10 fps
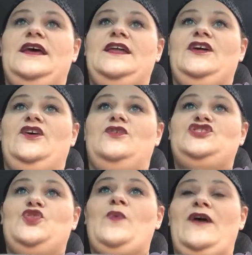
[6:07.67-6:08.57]
you know,
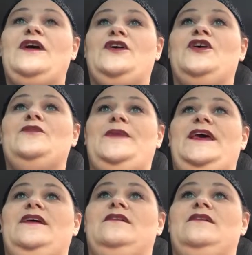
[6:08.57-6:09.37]
to where it hurt me.